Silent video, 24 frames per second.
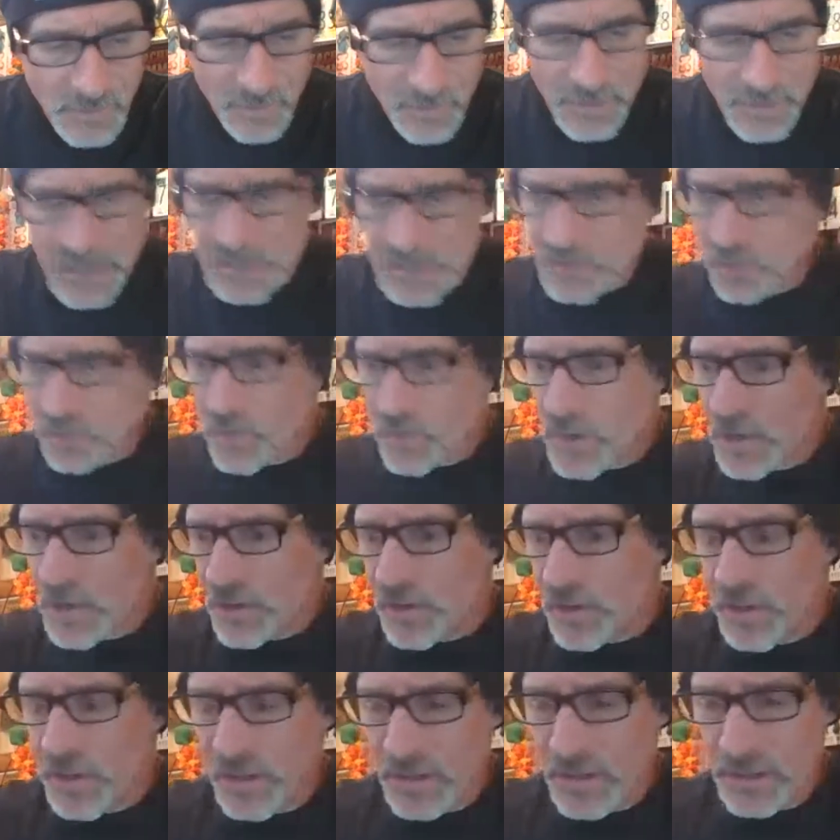Well, that's
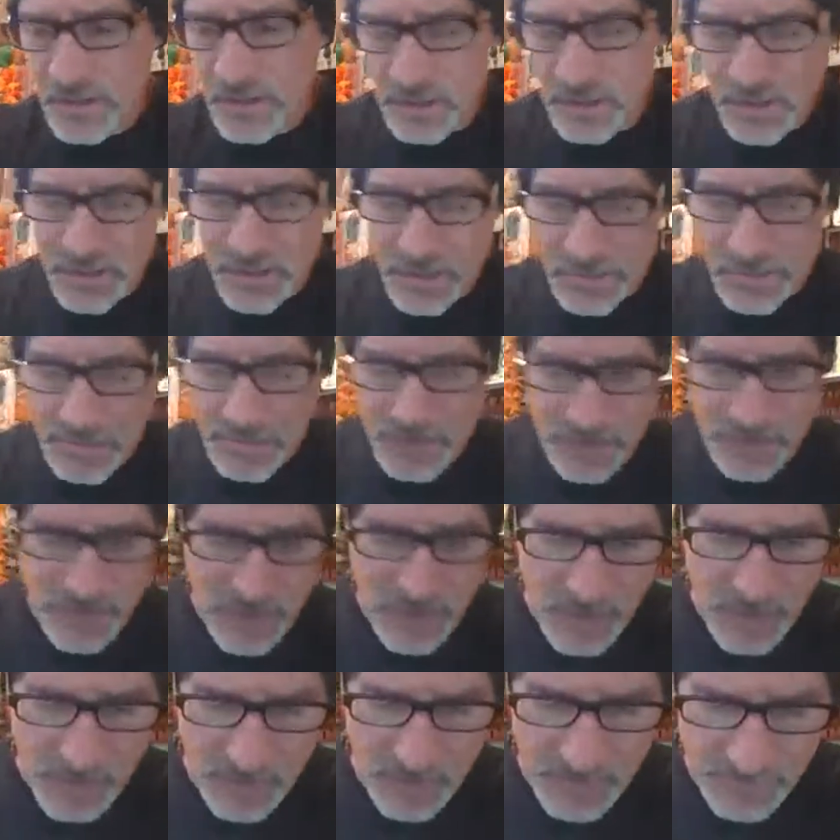weird.
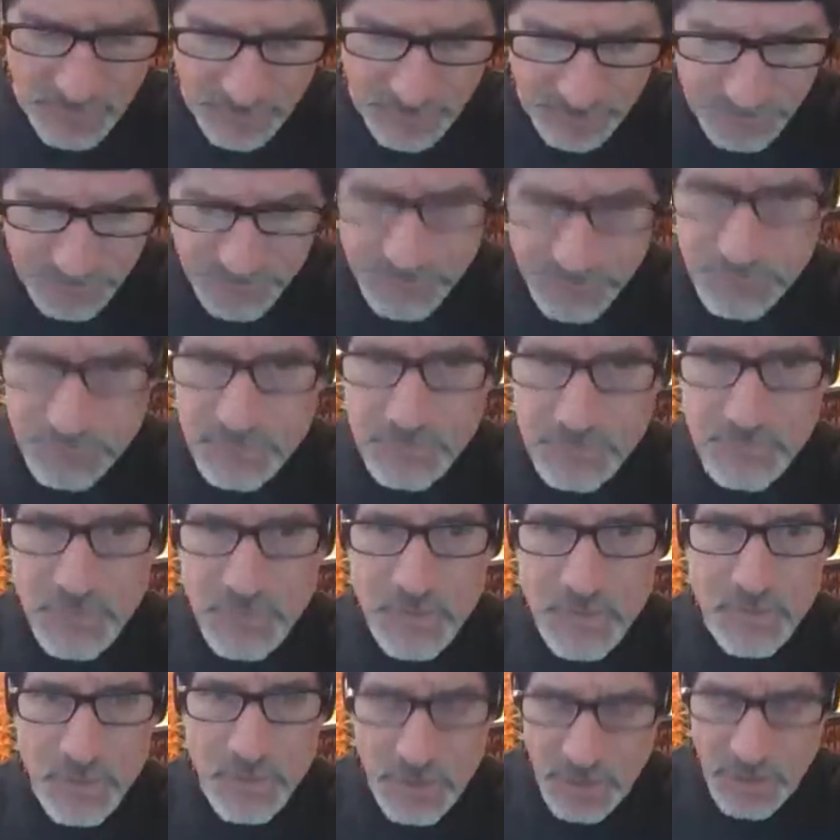Hang on.
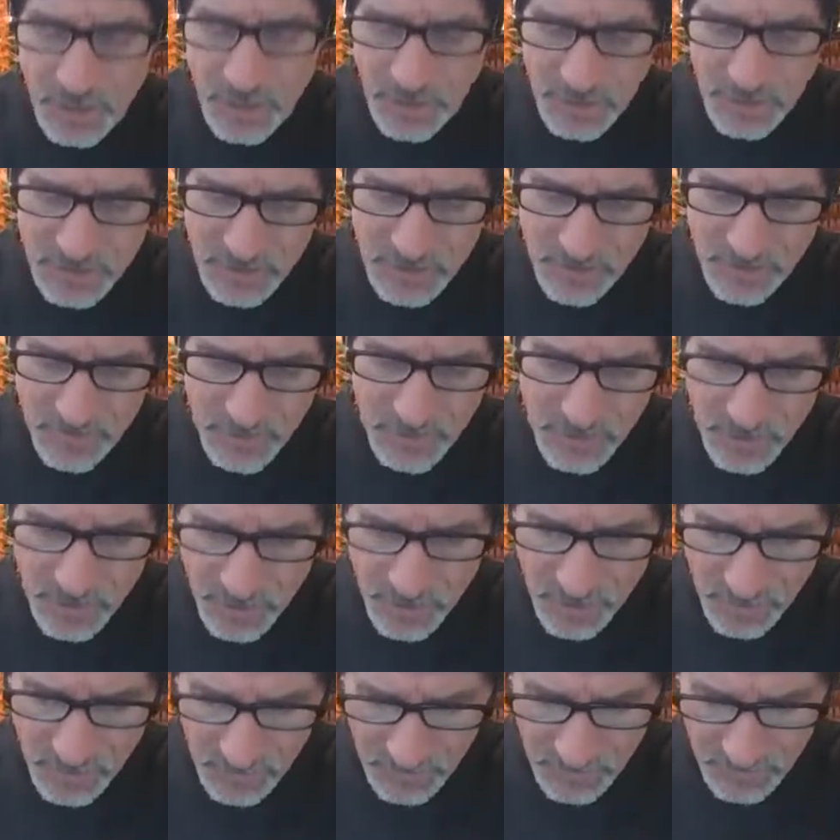Looking at
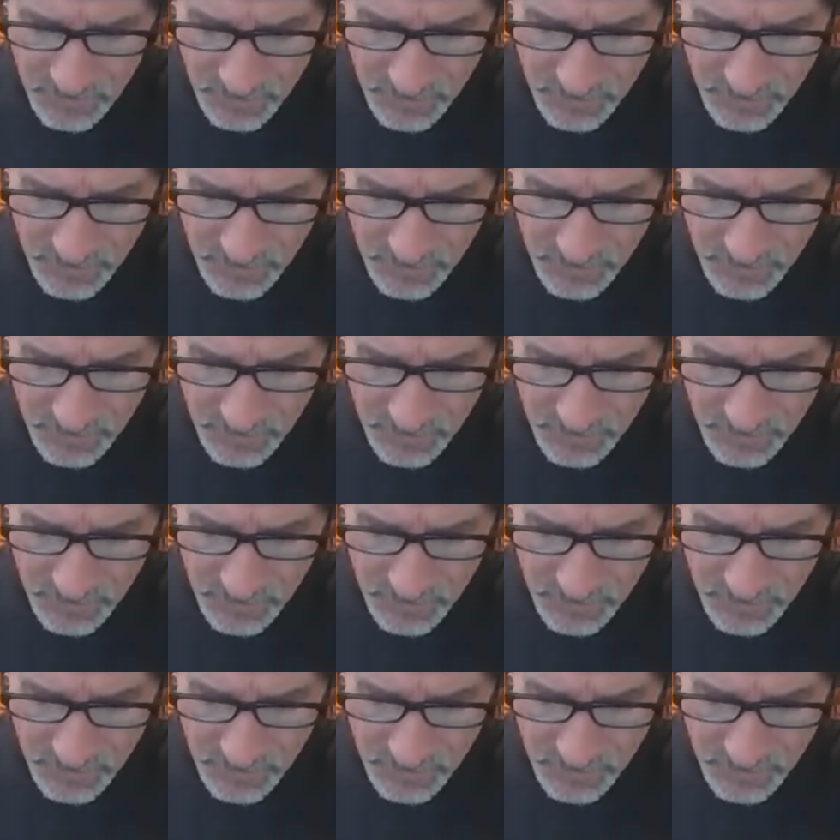something here.